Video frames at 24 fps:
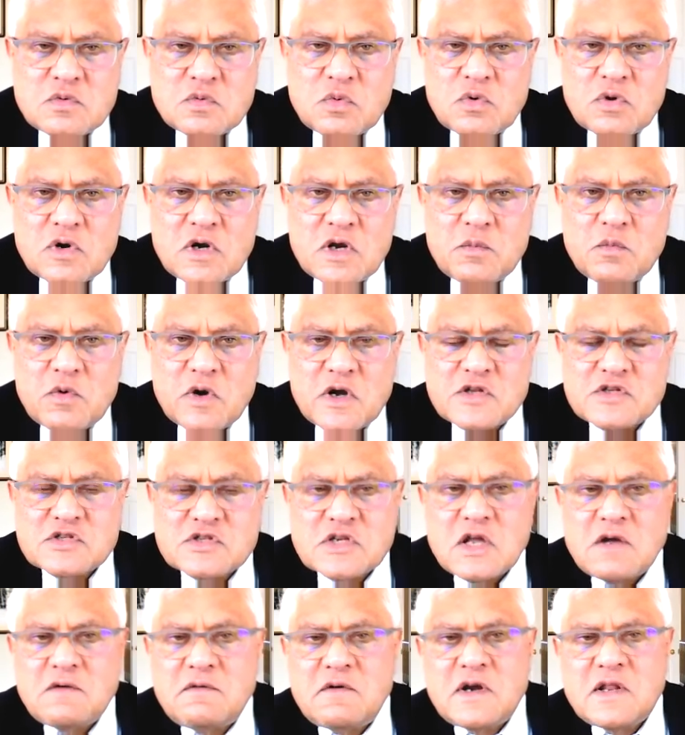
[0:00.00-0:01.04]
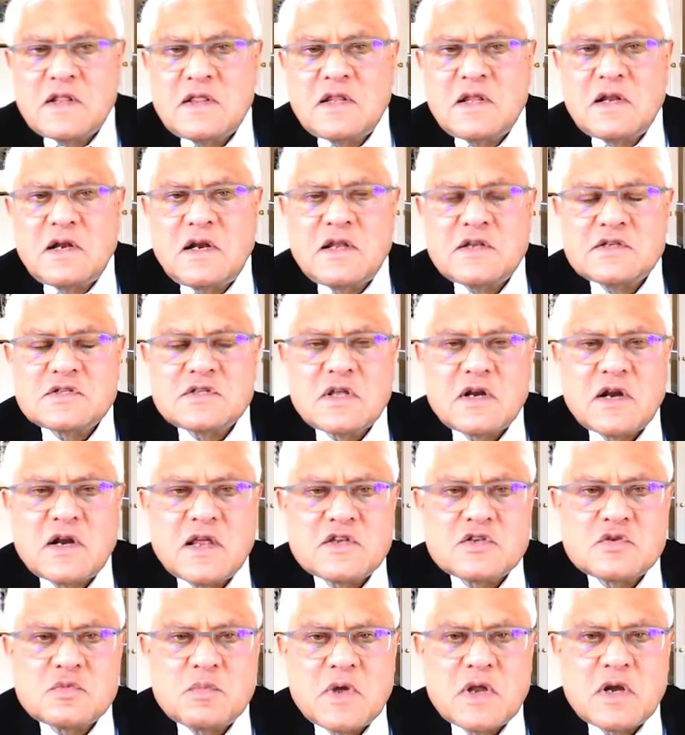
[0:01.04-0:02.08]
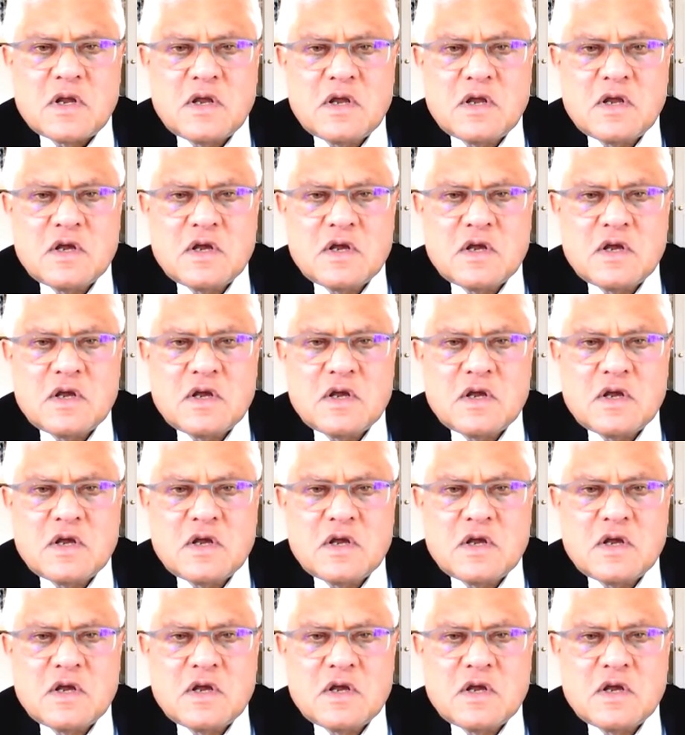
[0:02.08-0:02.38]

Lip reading: to only what is covered in the lease arrangement.